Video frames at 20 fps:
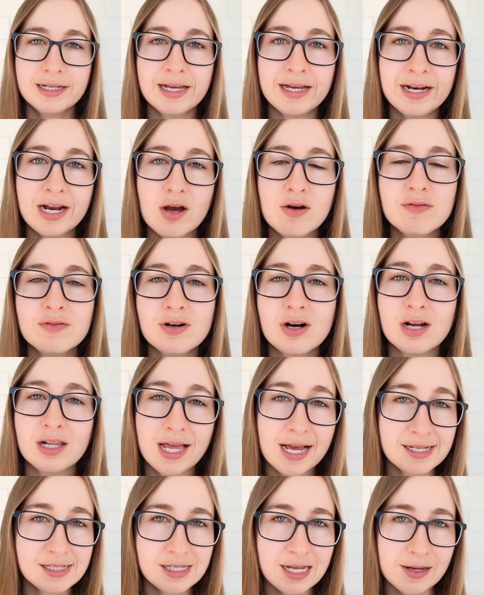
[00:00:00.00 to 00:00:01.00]
And now for our
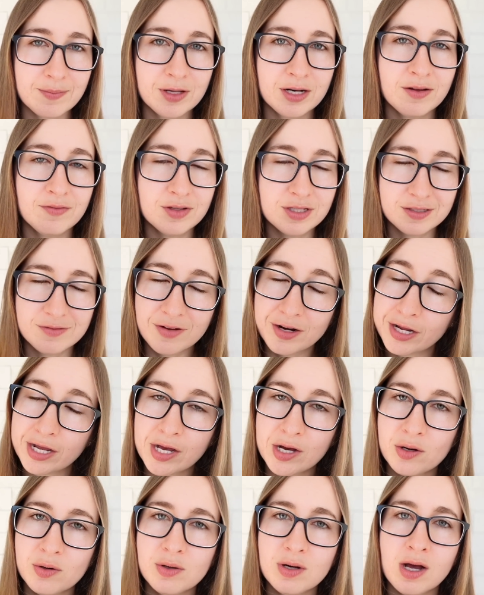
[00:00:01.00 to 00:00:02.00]
last segment of this
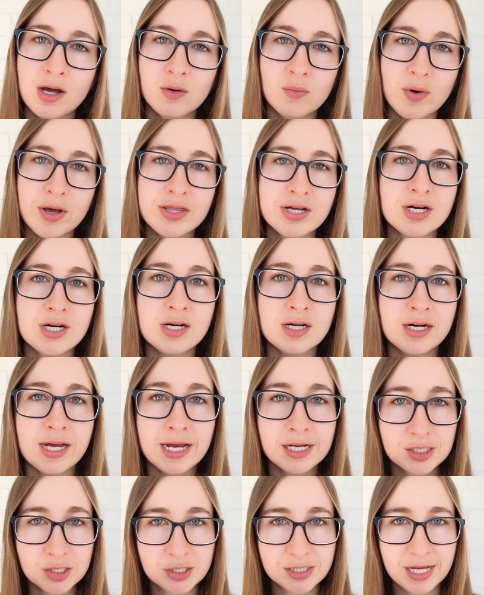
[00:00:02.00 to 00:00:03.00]
video on whether
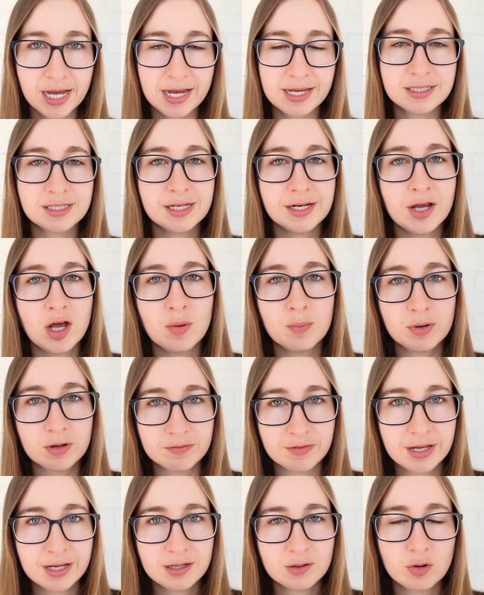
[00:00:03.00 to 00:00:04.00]
exercise can help
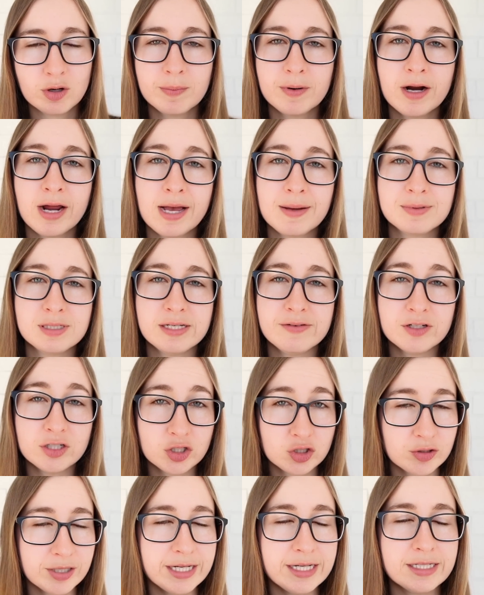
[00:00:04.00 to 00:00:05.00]
prevent or perhaps even
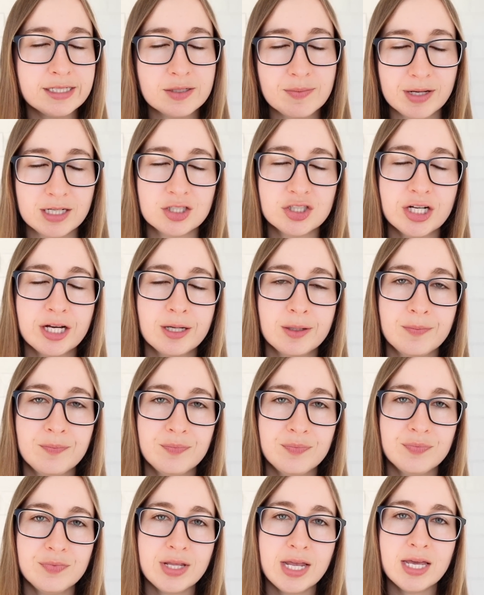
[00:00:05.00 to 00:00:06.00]
treat dementia.
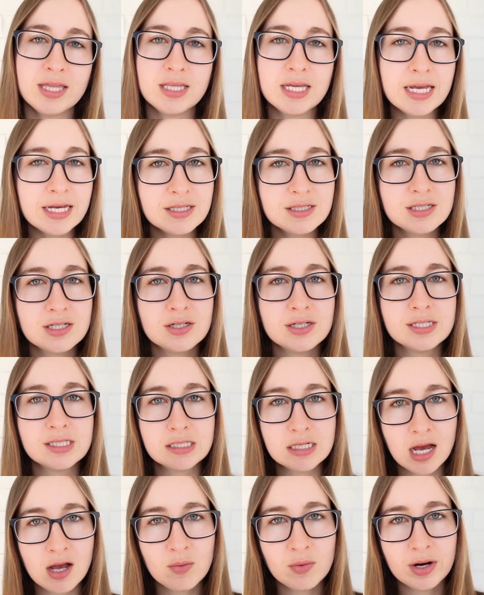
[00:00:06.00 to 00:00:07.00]
And the answer
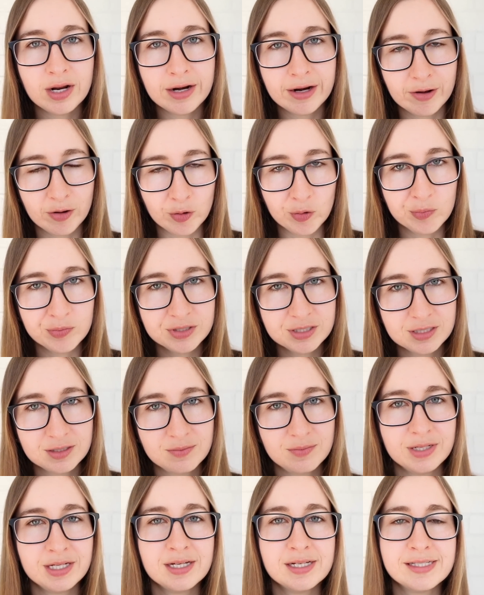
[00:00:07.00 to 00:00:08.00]
is not what I'd hoped,
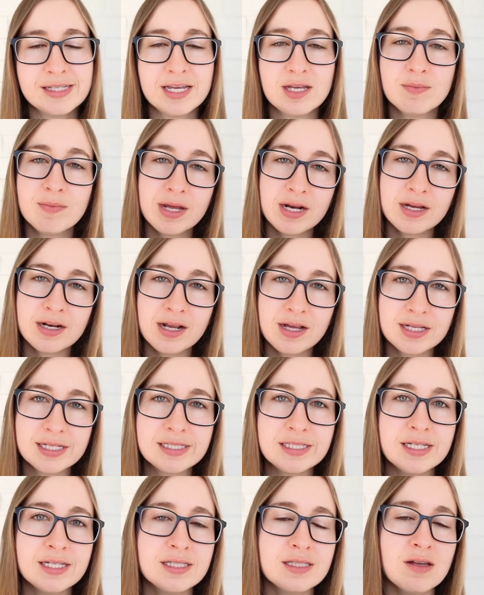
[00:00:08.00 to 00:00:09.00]
because a
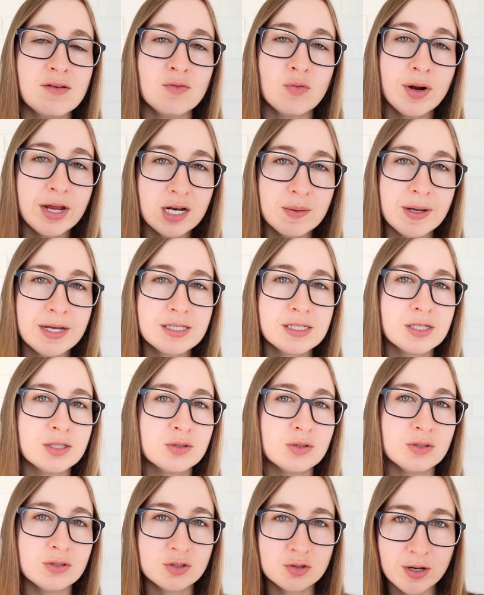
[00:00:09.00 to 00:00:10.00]
meta-analysis of randomized
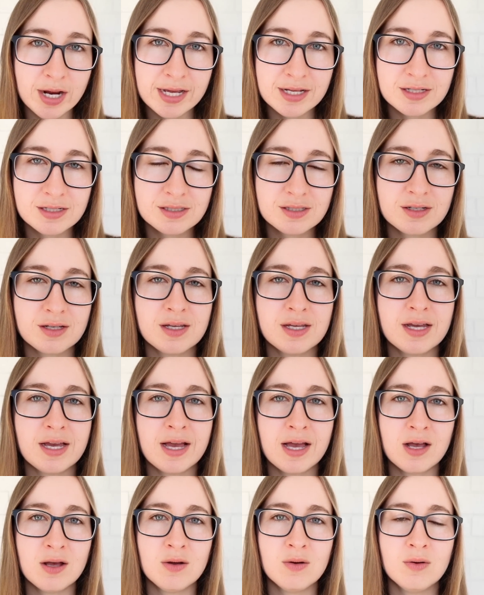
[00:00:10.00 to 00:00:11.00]
controlled trials looking at
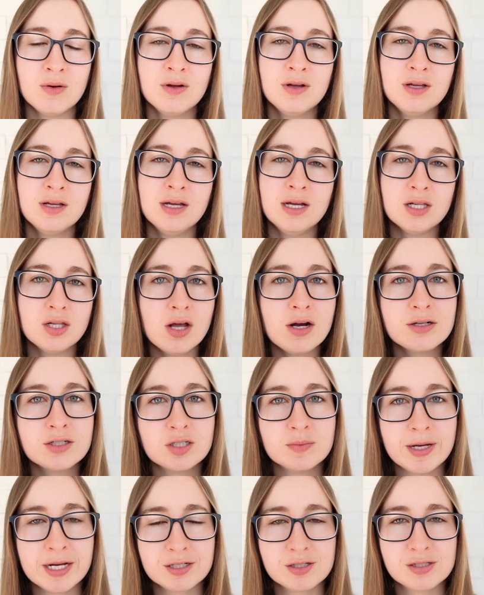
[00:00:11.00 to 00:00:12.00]
how
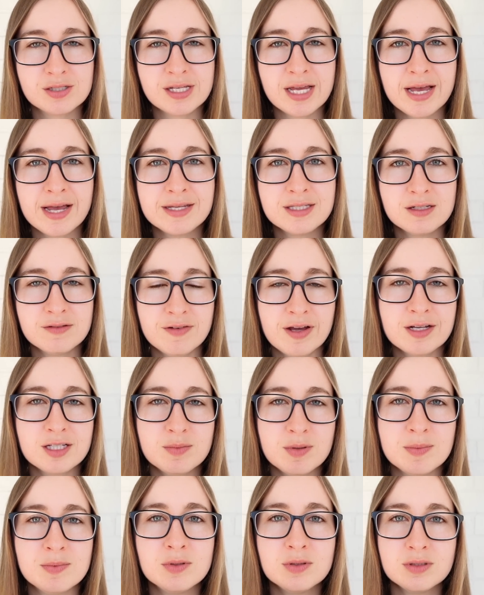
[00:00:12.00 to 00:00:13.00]
long-term exercise affects
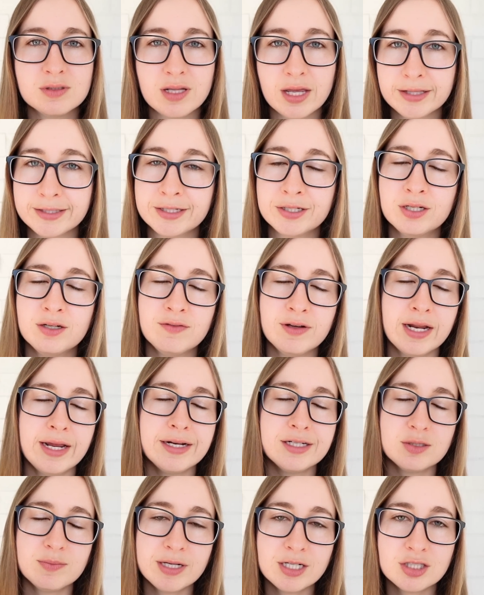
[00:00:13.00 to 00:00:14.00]
people's likelihood of
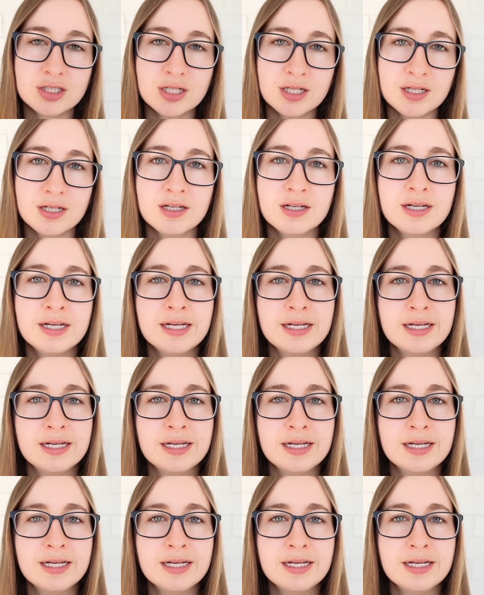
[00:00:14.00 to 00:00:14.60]
getting dementia